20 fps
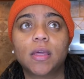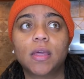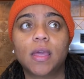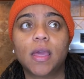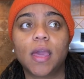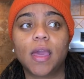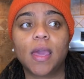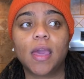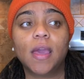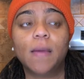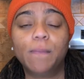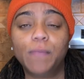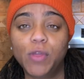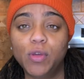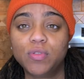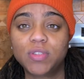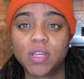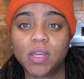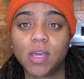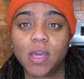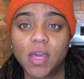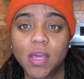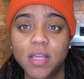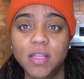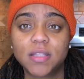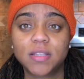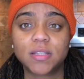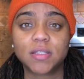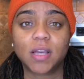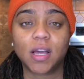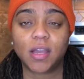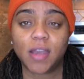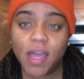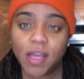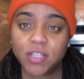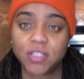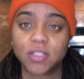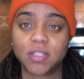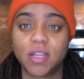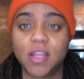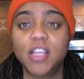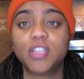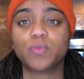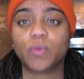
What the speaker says: Him using his connections in his